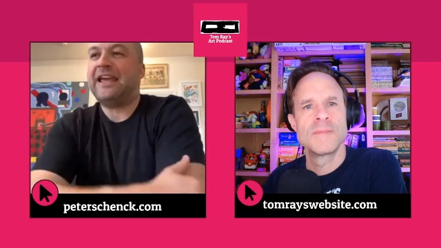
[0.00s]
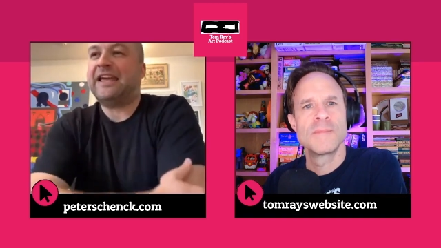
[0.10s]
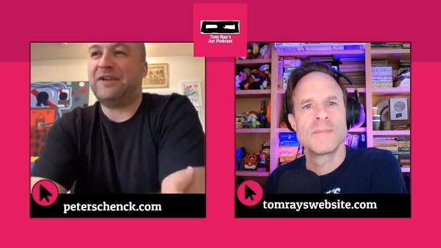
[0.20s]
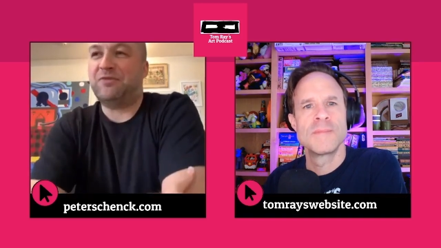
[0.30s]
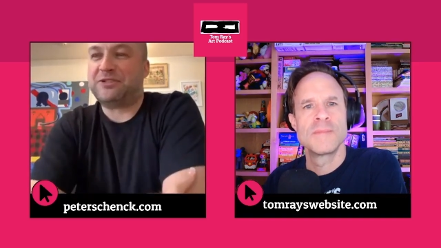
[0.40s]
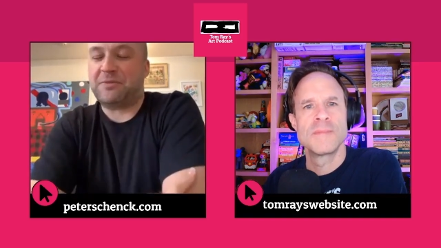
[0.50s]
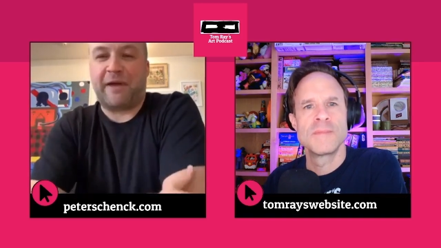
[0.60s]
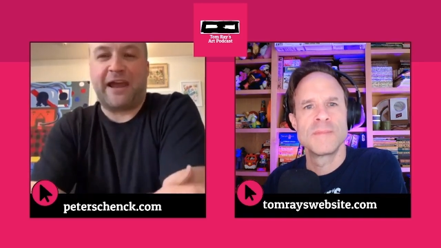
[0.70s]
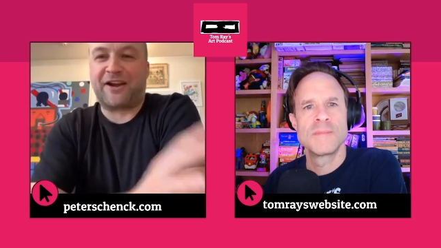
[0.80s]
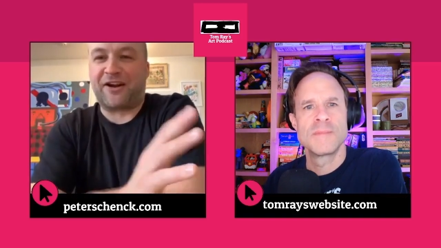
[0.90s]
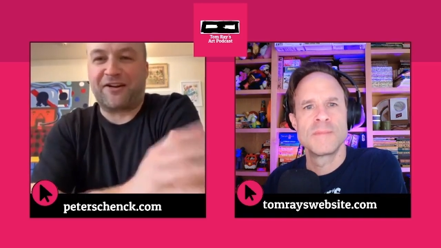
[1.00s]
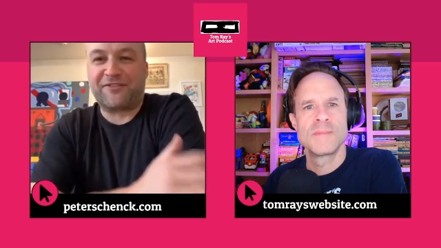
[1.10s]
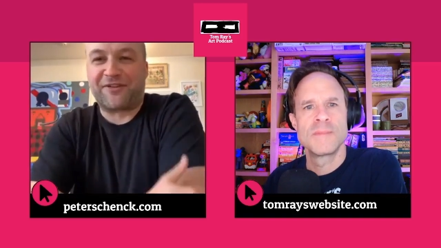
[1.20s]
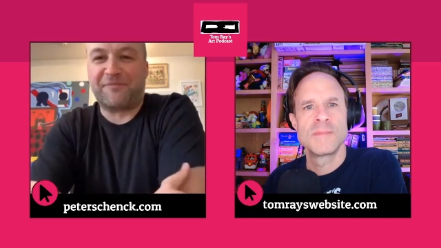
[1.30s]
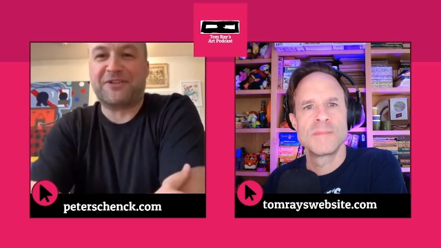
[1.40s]
Speaker 1: He was a banker
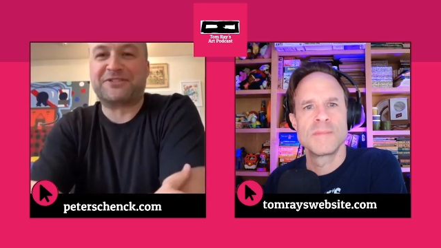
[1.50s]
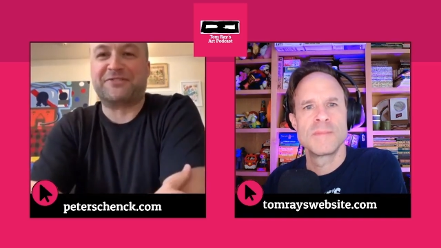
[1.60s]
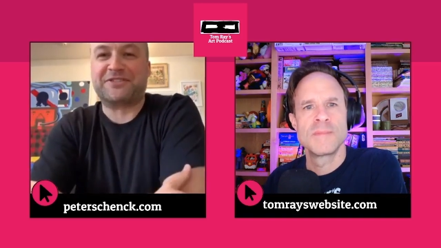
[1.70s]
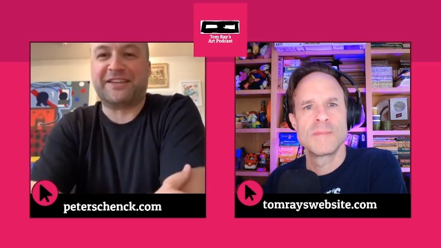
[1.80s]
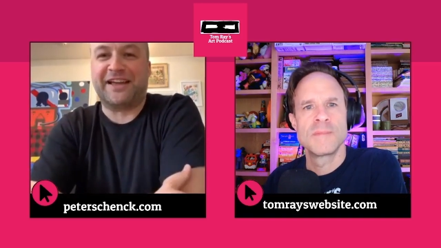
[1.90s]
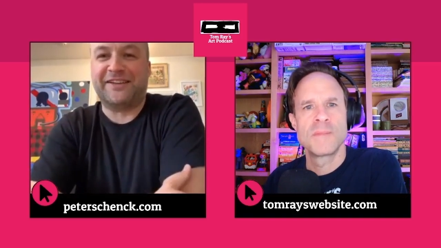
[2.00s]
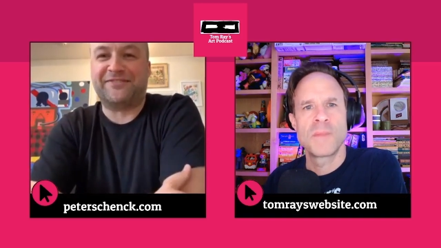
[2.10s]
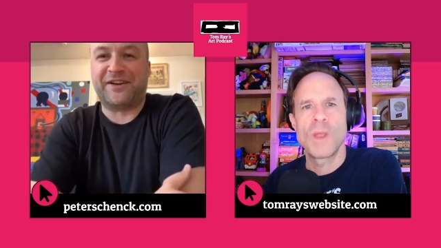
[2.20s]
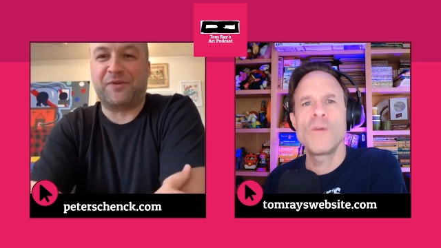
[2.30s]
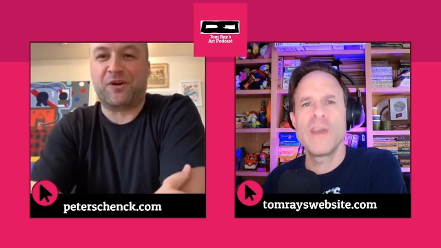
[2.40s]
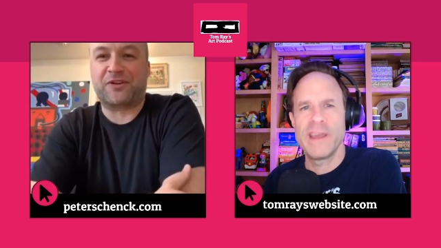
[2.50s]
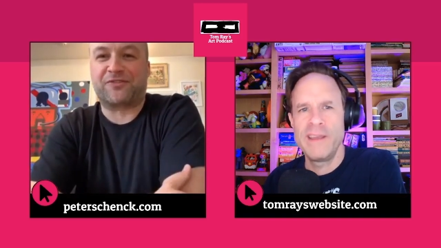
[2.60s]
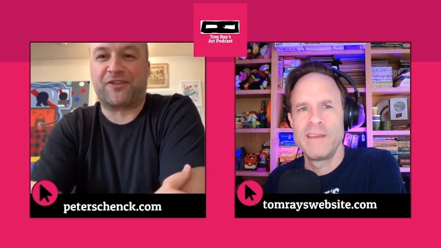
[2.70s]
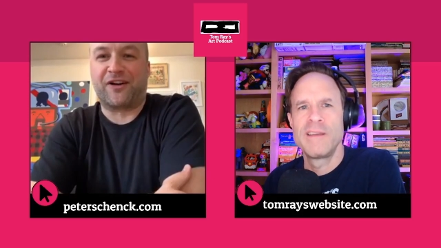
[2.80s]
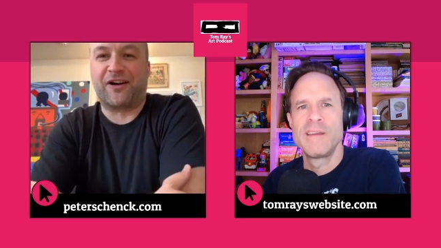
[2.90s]
for most of his life, and okay.
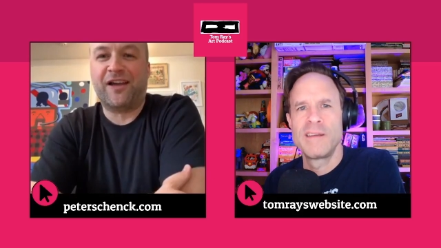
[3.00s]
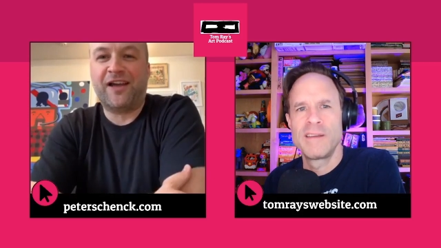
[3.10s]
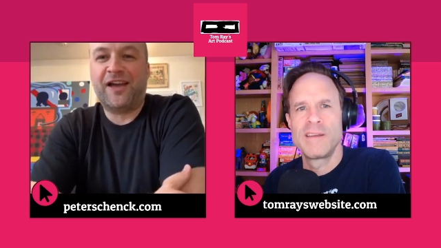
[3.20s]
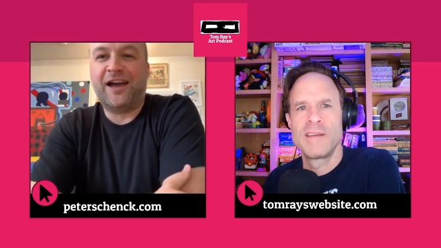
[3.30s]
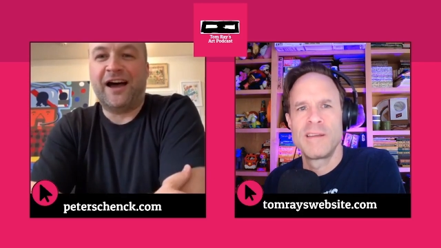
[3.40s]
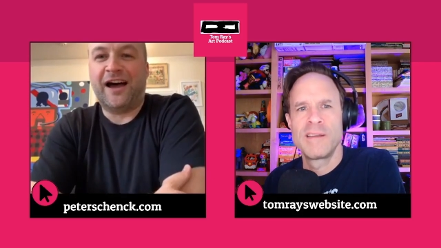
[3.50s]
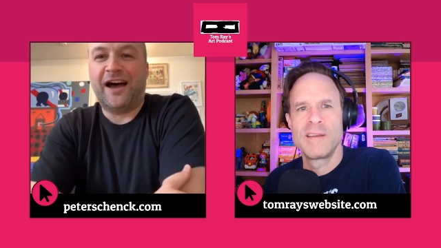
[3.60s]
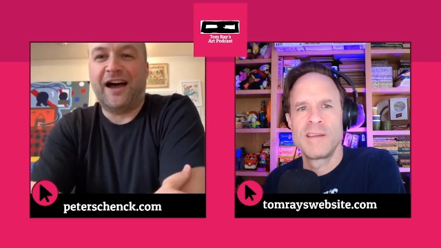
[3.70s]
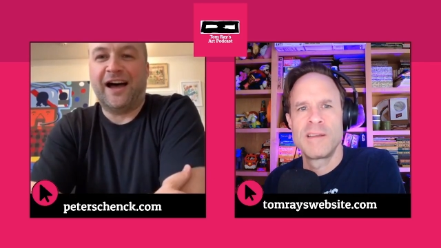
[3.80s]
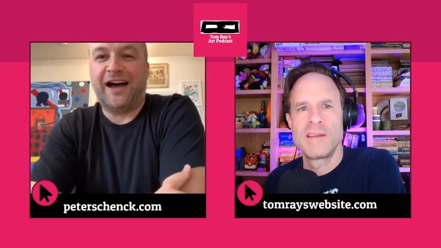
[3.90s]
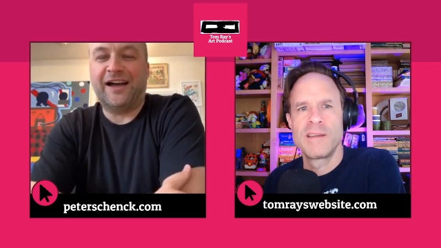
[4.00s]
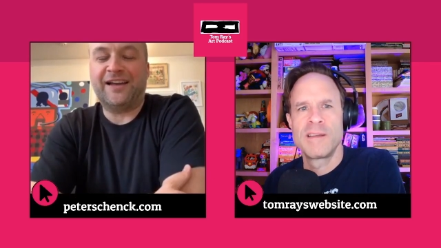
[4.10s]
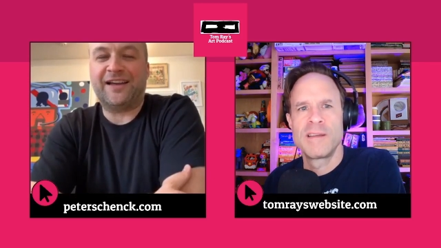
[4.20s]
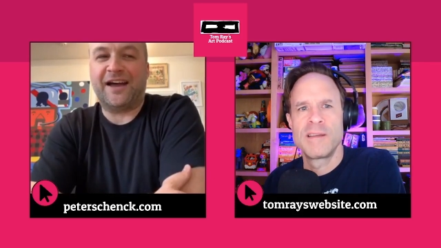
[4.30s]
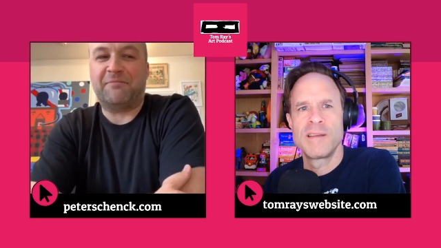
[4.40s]
for uh,
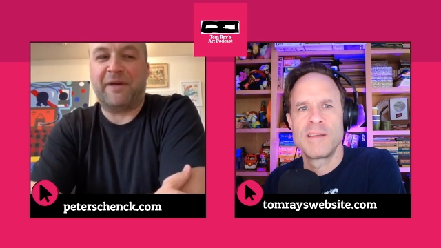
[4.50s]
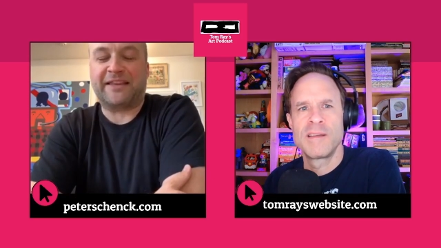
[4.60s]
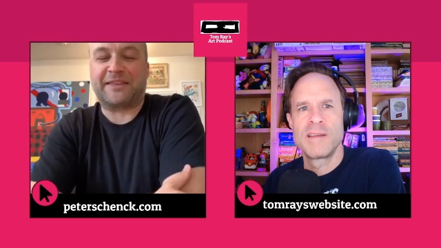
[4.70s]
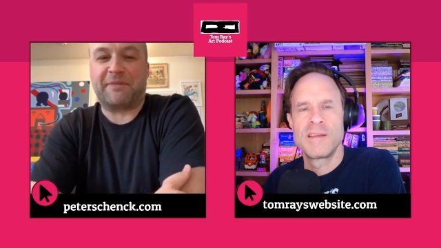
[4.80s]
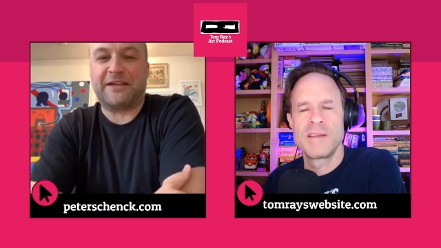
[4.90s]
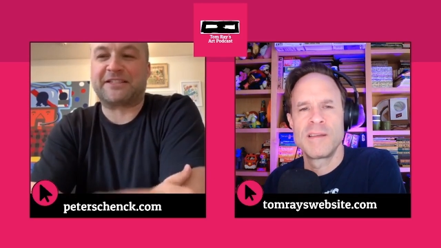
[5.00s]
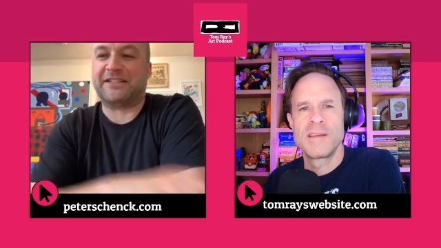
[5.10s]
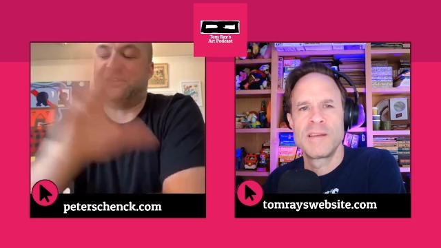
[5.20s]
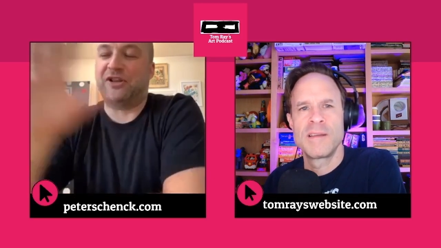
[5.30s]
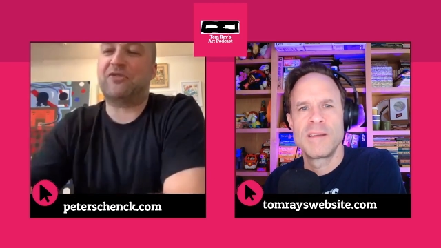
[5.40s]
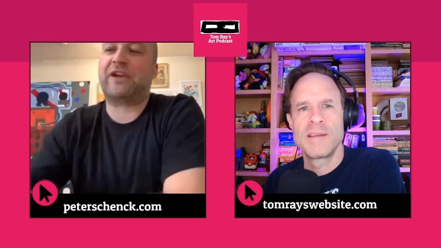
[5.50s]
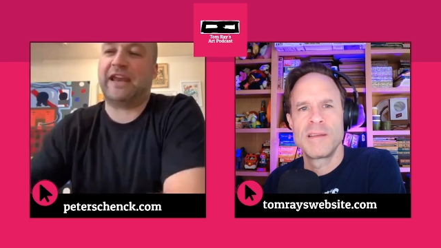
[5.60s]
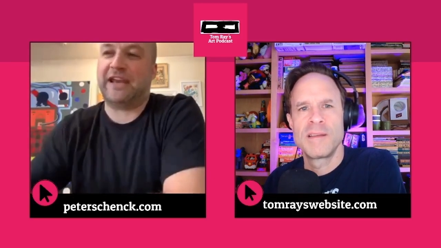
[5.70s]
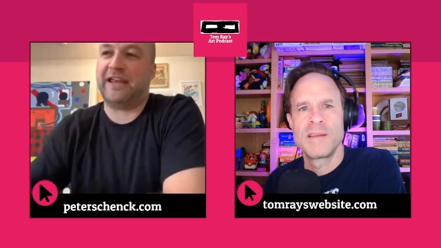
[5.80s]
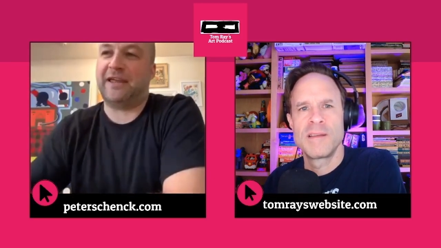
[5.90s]
a bank that basically
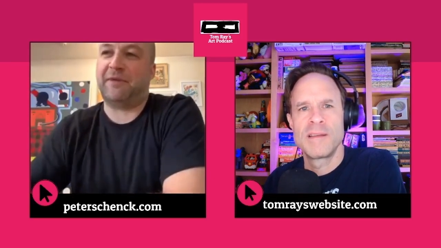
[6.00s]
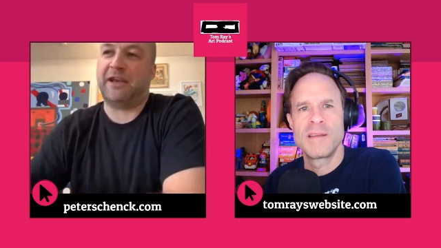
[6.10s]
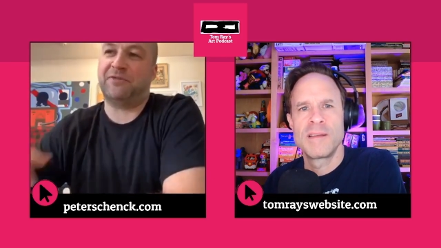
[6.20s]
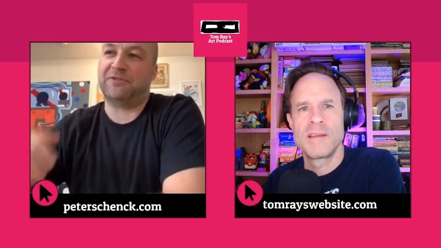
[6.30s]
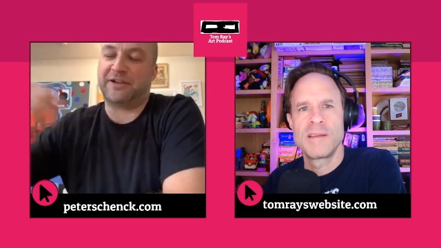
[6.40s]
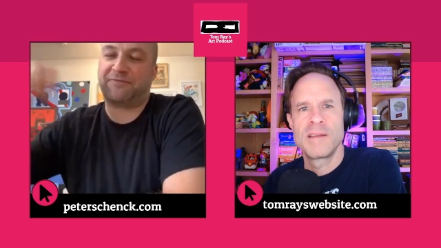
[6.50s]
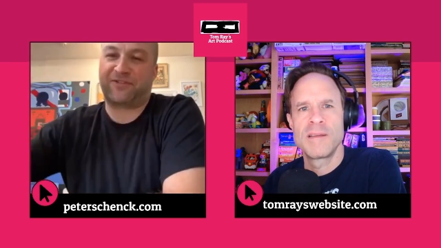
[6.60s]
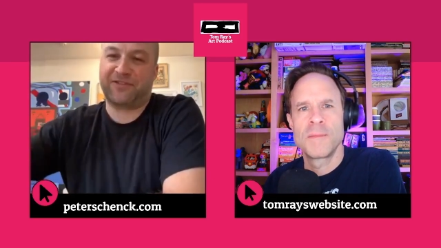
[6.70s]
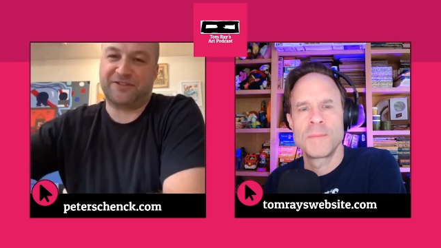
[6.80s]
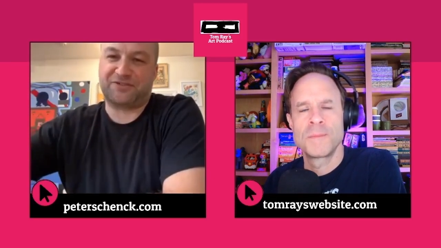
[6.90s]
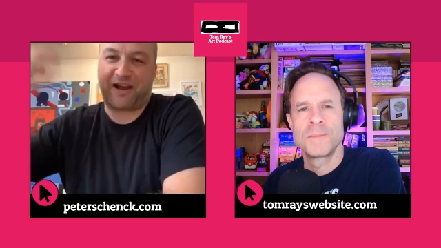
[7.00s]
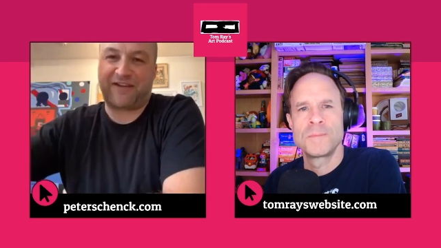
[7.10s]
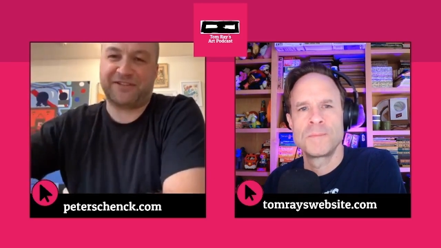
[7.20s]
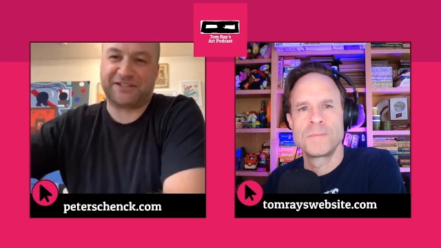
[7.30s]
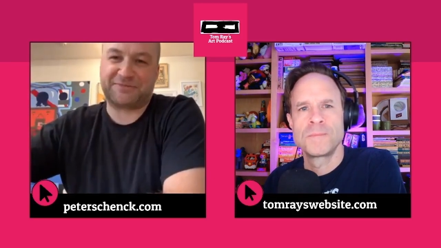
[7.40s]
located him, and he was up for the
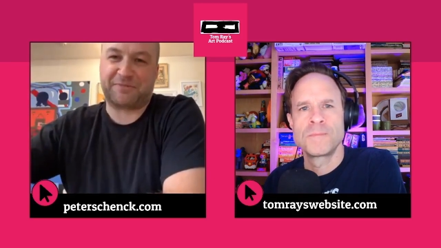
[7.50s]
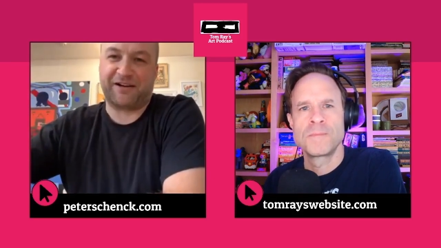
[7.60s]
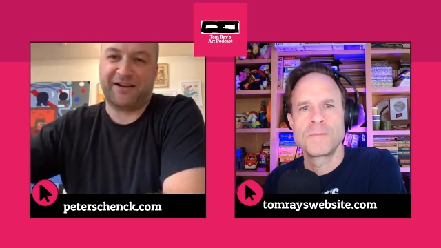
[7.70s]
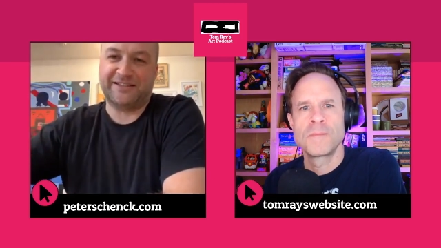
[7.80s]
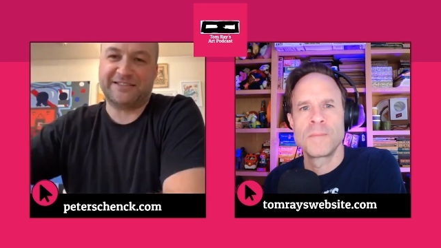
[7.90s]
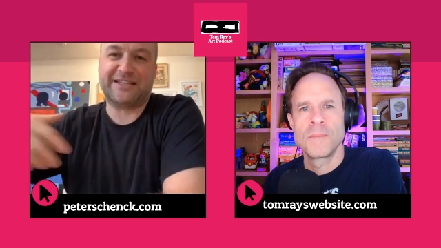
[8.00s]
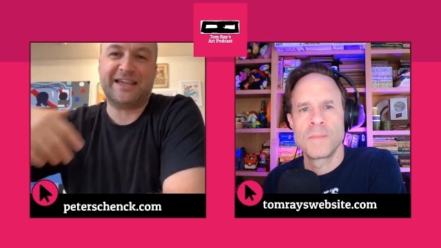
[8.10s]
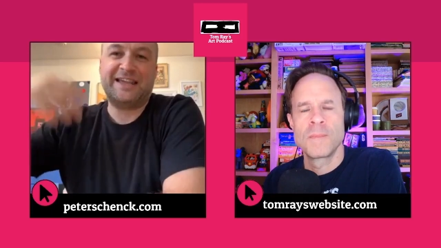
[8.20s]
travel experience